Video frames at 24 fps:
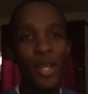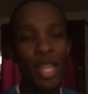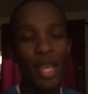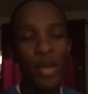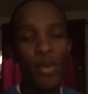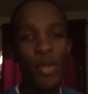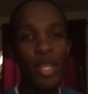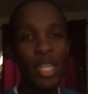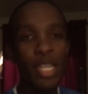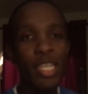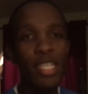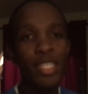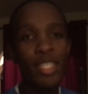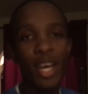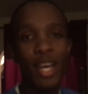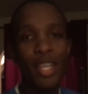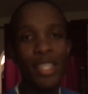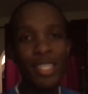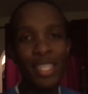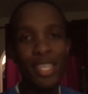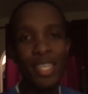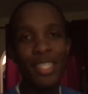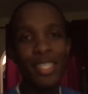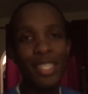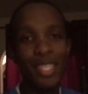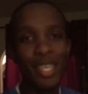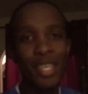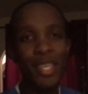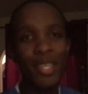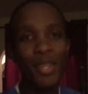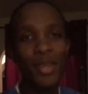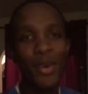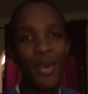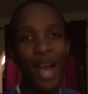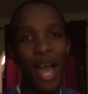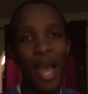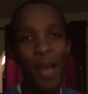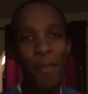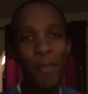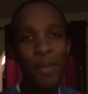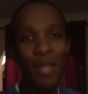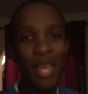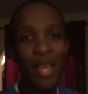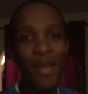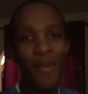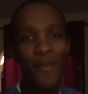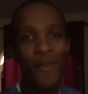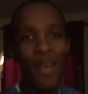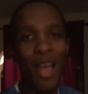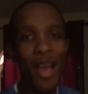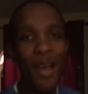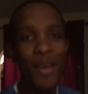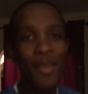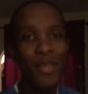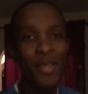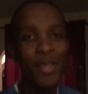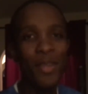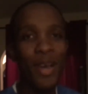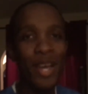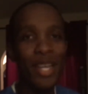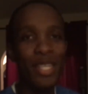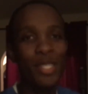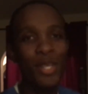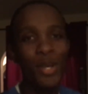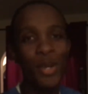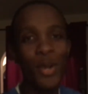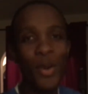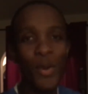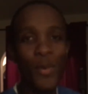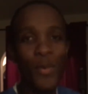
like when he's autistic, you know, I play around, you know, I joke